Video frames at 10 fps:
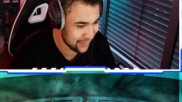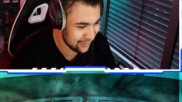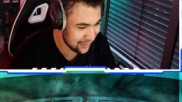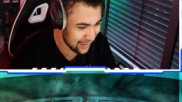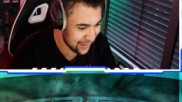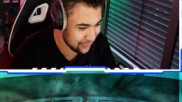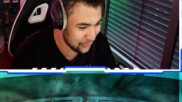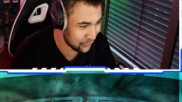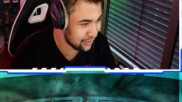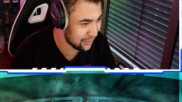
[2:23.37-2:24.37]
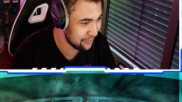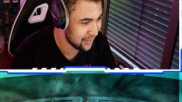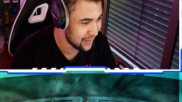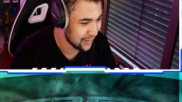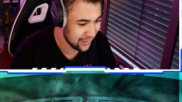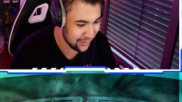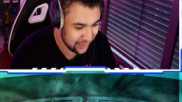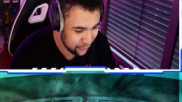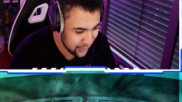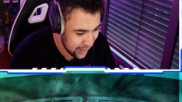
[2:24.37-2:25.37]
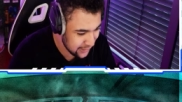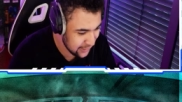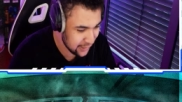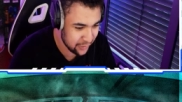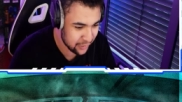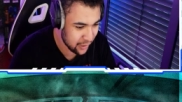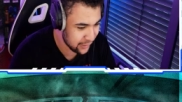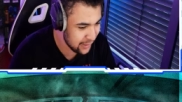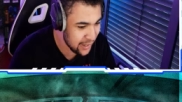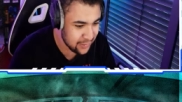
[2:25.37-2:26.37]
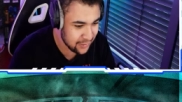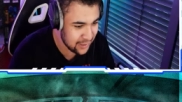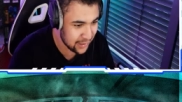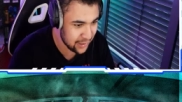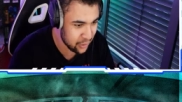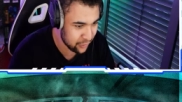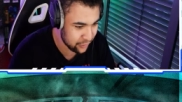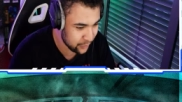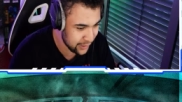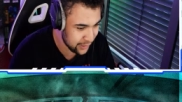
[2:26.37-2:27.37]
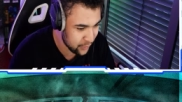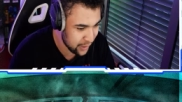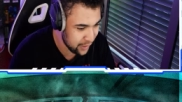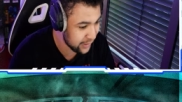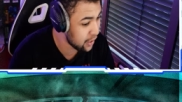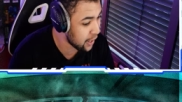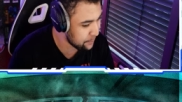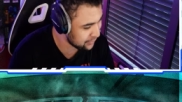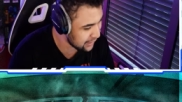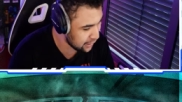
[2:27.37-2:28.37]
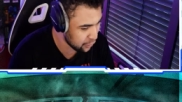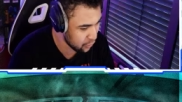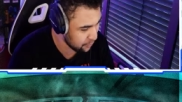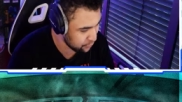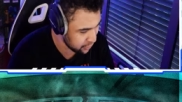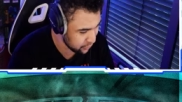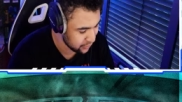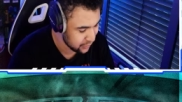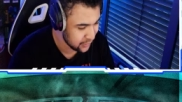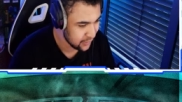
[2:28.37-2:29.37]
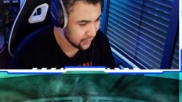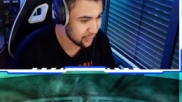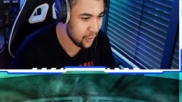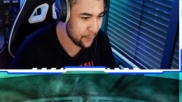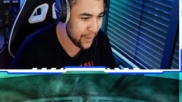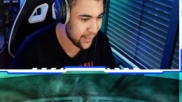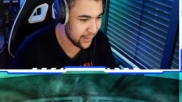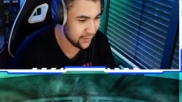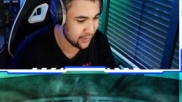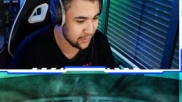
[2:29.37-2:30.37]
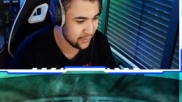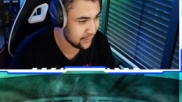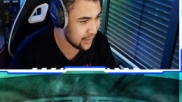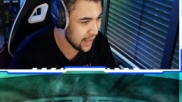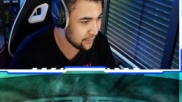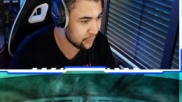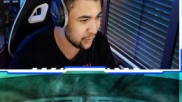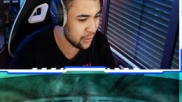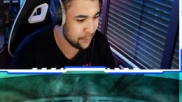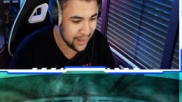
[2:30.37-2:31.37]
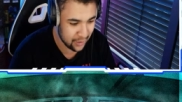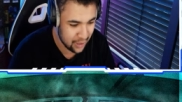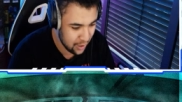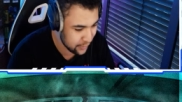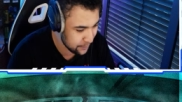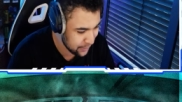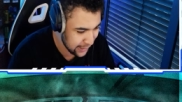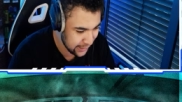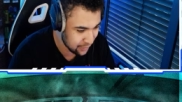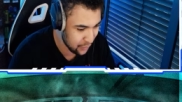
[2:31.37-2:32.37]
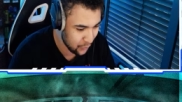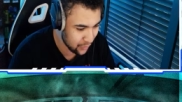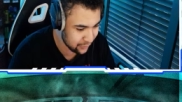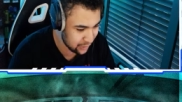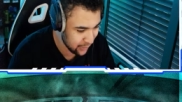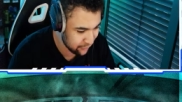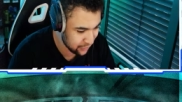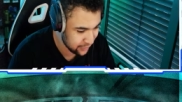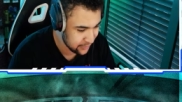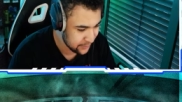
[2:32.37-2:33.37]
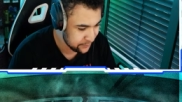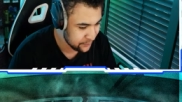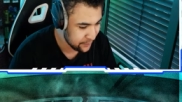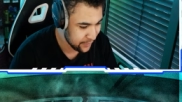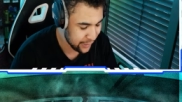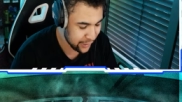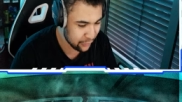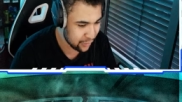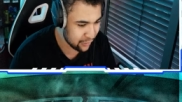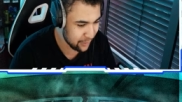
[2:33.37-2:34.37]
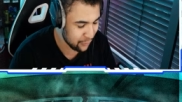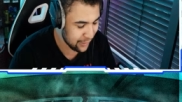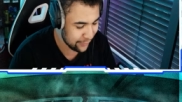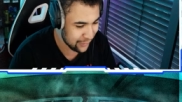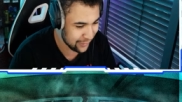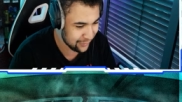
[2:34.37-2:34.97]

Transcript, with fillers: So yeah, that's awesome. Let's see if we get any other cards. I didn't actually check the odds. Were they quite high? 9%, and I've got a Pro. It's not bad. It's absolutely not bad. I can't complain whatsoever. Right, I got 3 more left. Let's